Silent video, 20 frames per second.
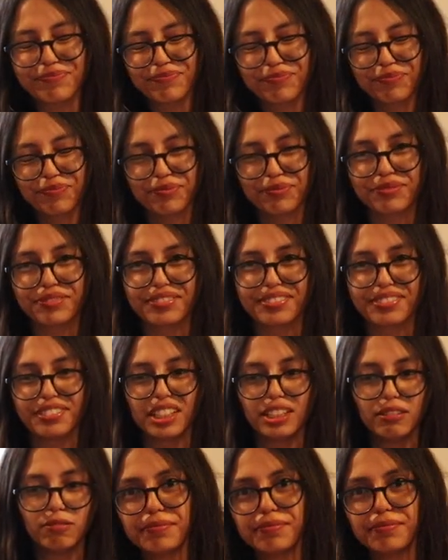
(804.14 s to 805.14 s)

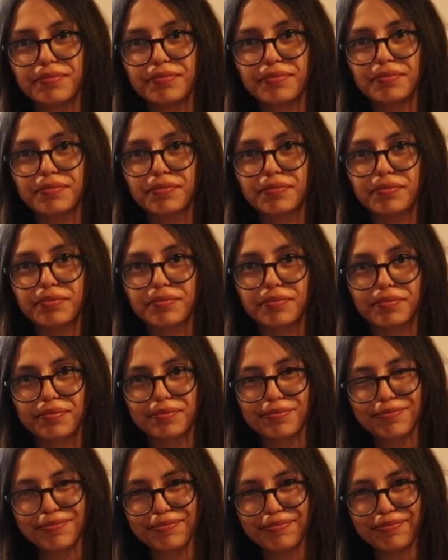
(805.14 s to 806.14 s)

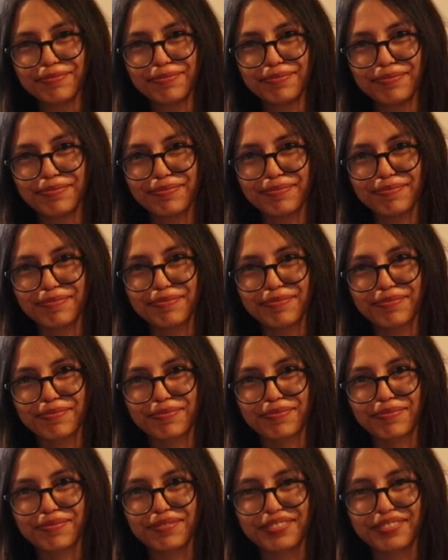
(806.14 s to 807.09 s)
This person isn't speaking.